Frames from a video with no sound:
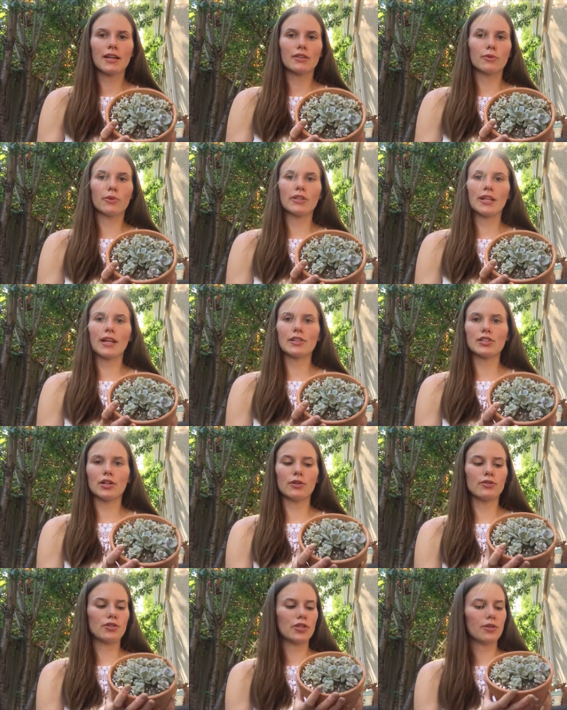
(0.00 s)
the one that I
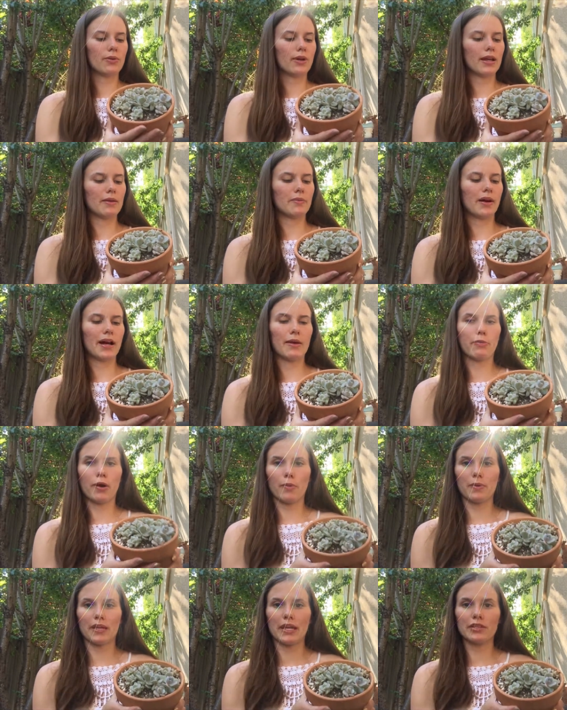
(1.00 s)
showed you in my
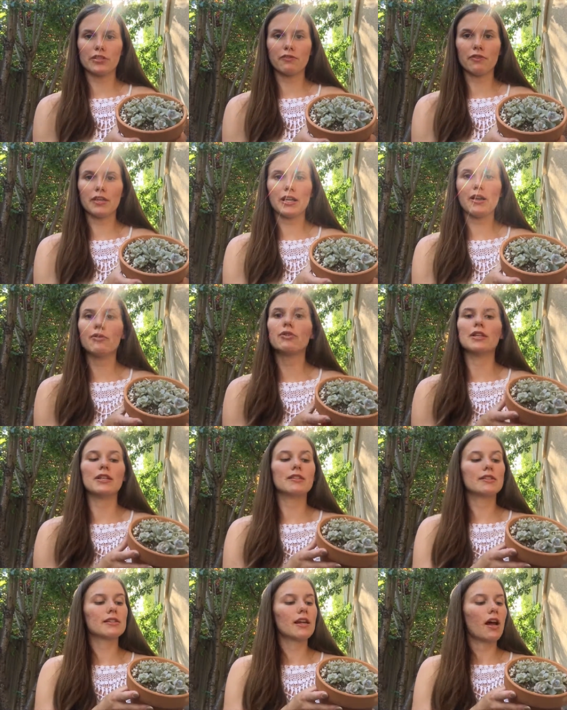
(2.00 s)
propagation video.
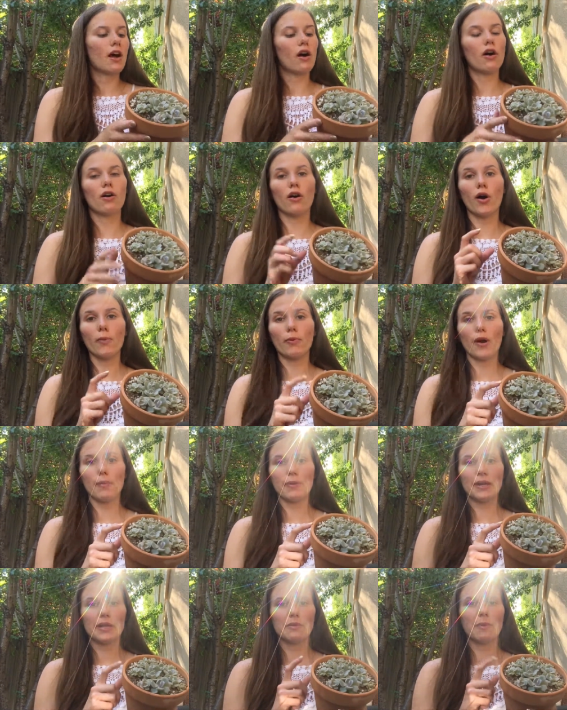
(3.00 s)
These are all
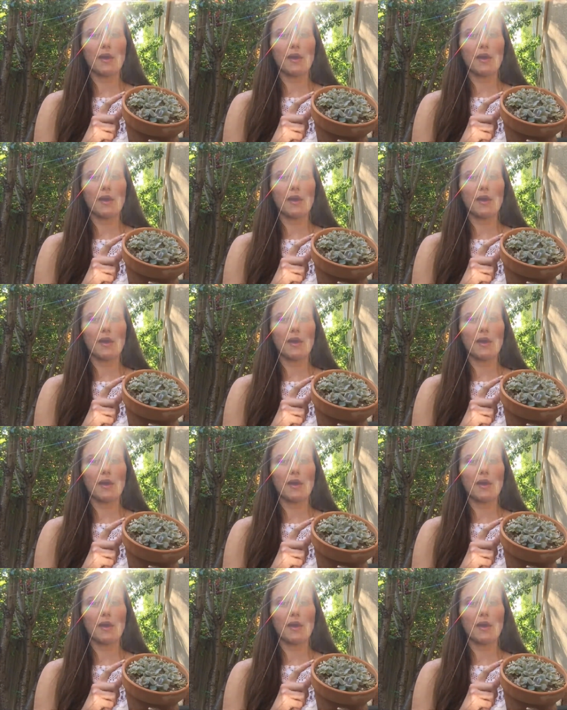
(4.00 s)
propagated